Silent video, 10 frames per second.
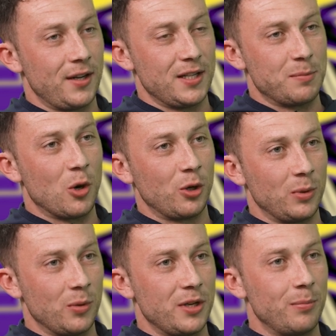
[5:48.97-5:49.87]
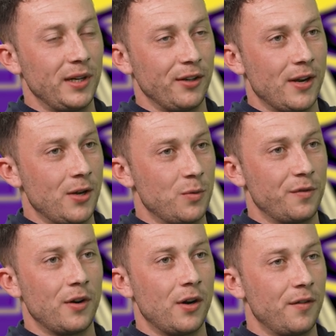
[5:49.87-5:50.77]
his portable one to bring around
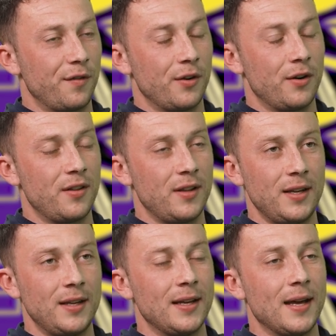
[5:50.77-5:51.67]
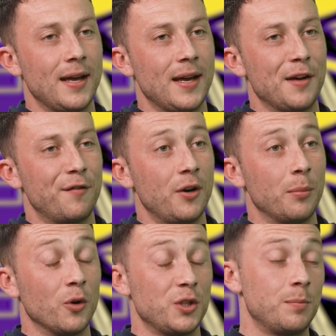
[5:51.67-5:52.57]
for the
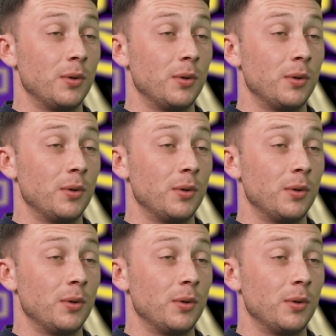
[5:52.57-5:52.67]
bus.